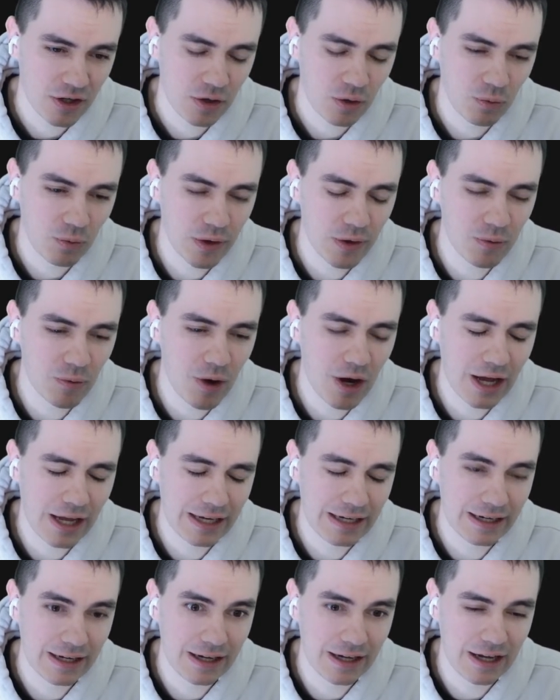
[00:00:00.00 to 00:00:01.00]
We
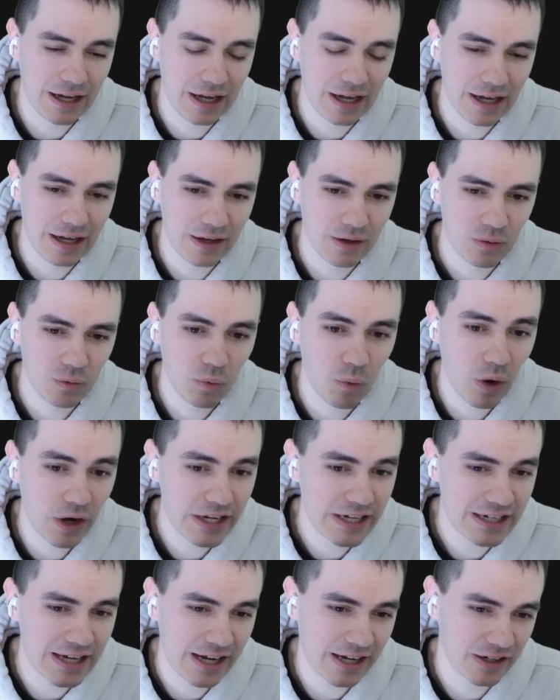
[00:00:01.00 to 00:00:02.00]
want 1e
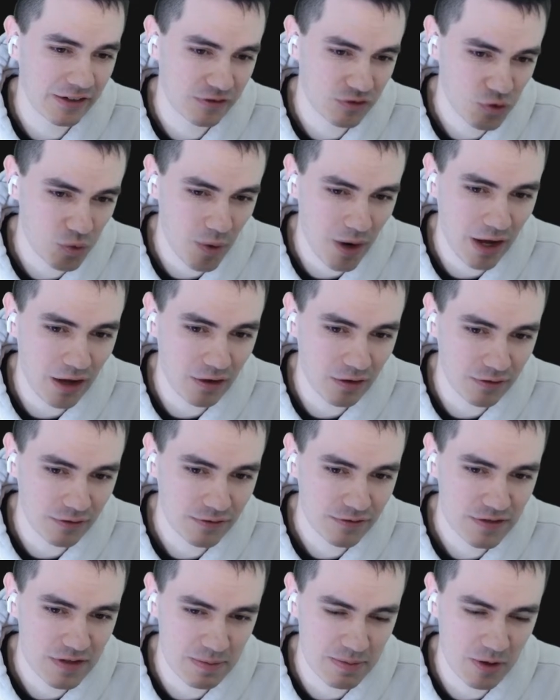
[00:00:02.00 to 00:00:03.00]
-12
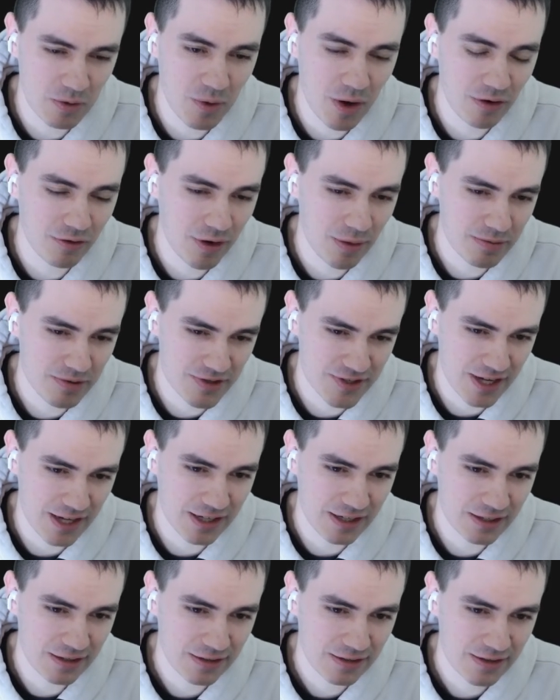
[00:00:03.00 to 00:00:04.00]
to be well
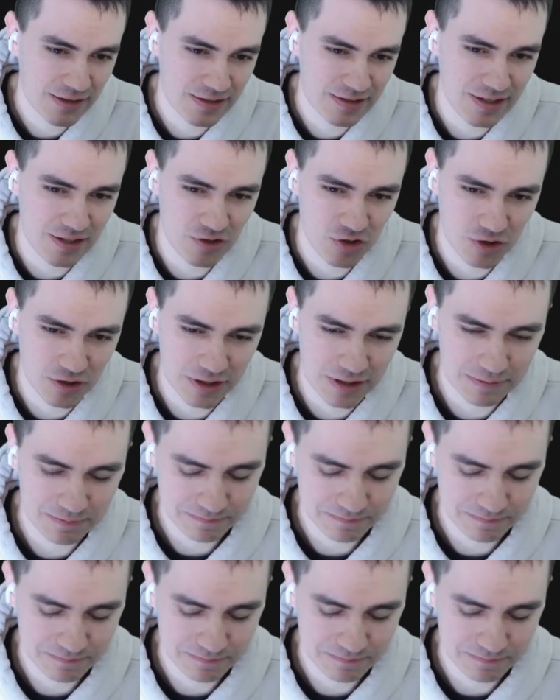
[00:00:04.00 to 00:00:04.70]
represented, essentially.